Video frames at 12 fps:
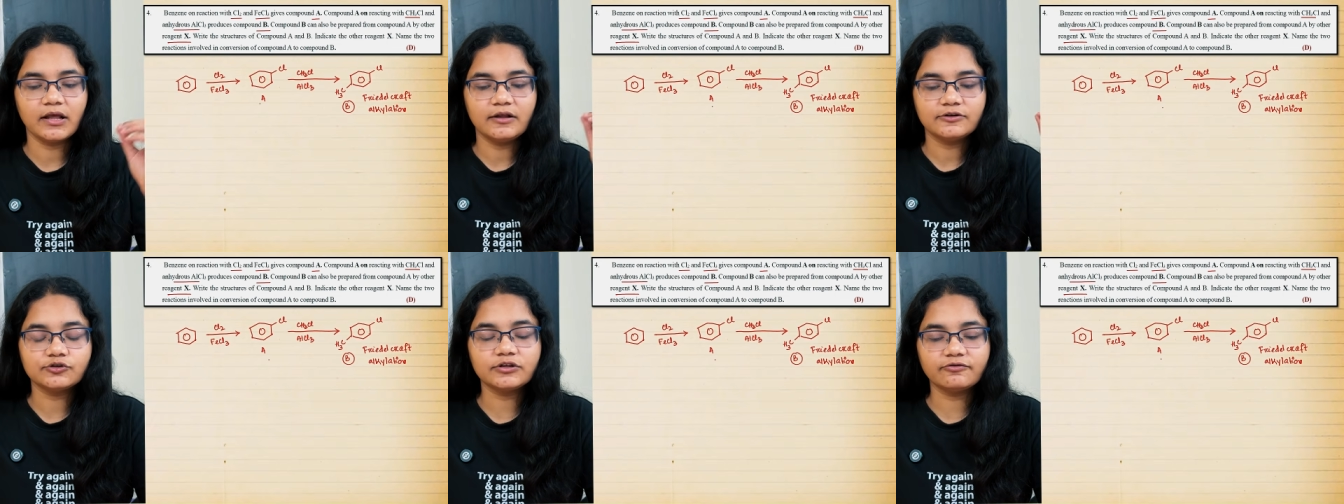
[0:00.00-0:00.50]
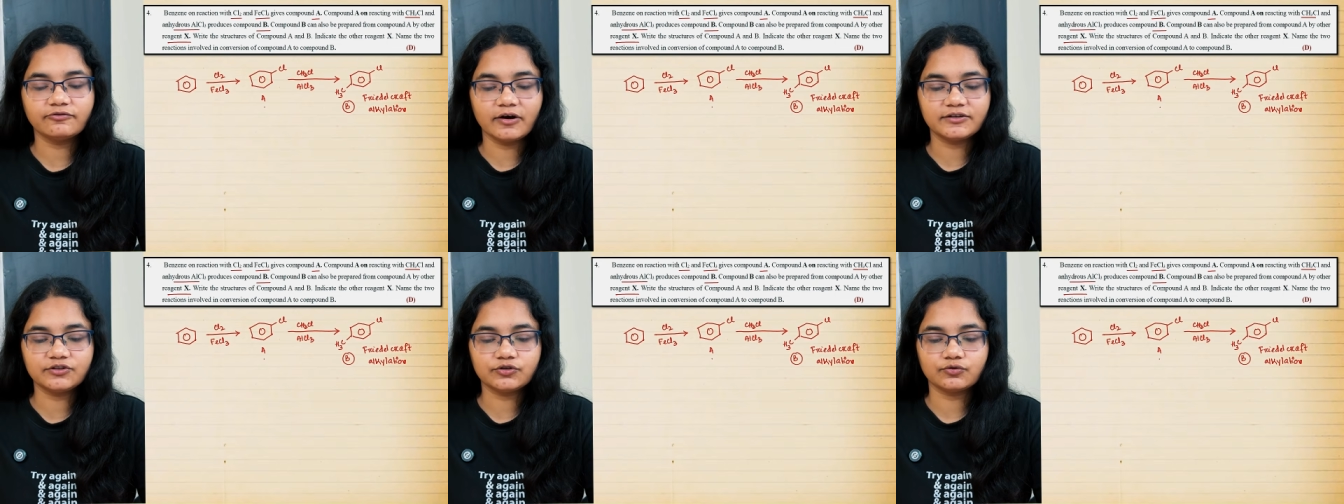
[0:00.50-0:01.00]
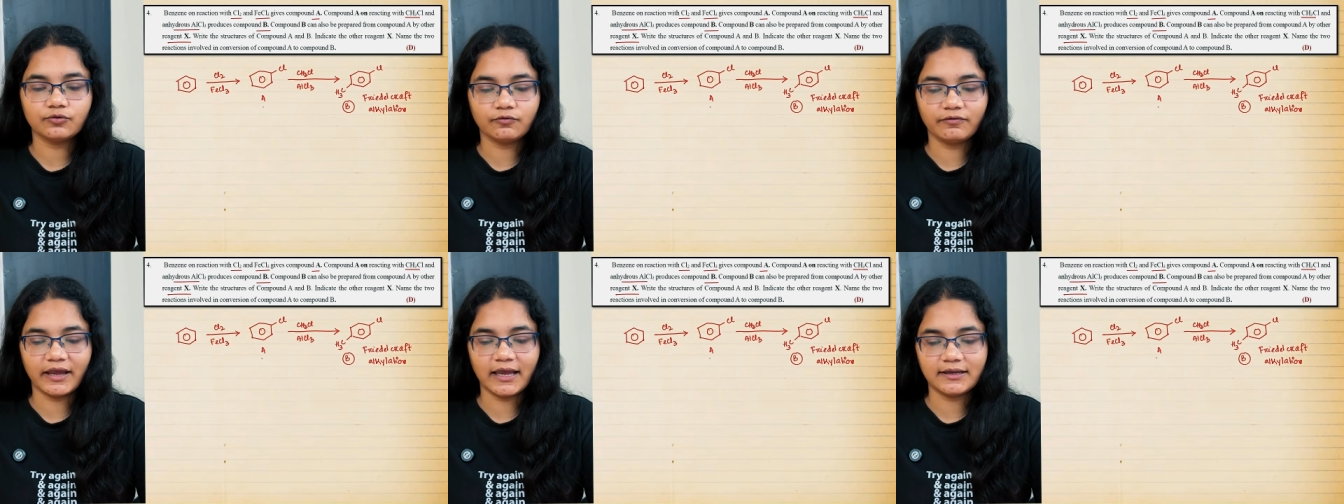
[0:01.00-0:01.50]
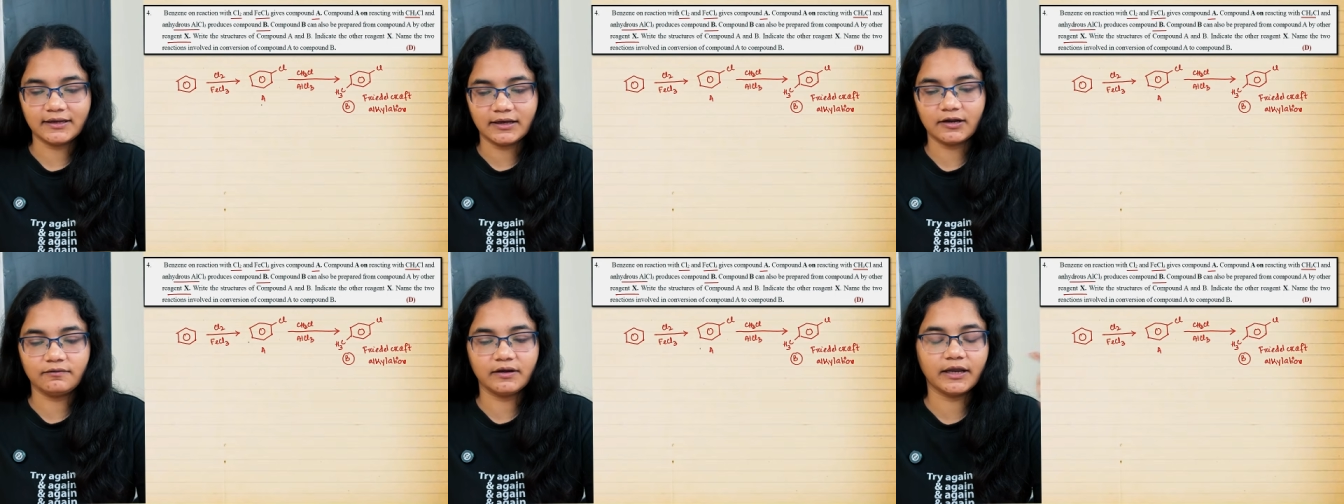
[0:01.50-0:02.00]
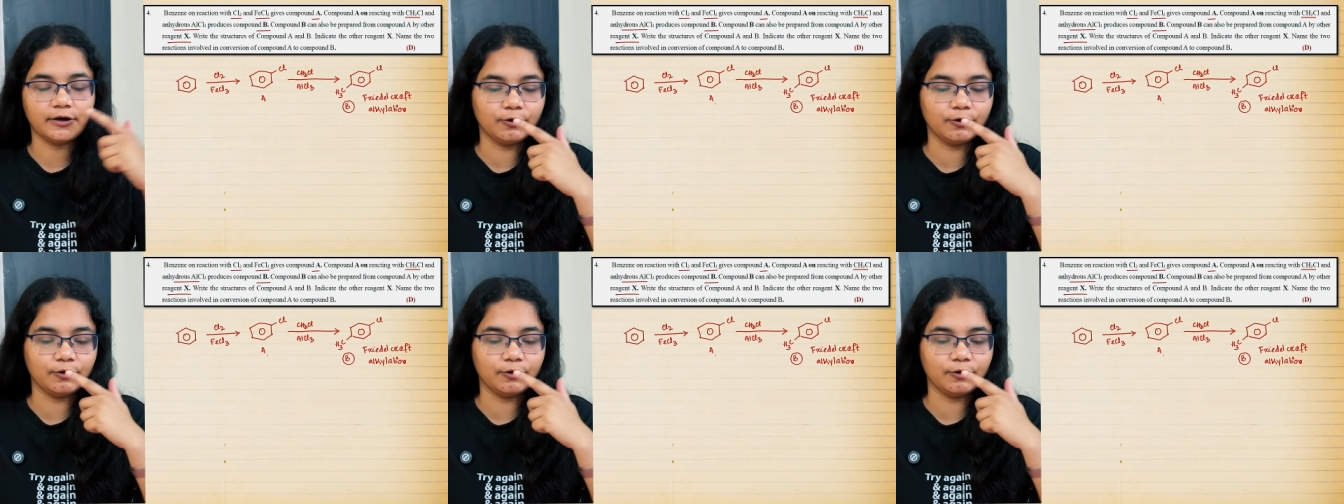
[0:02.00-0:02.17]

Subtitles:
So the first way here we can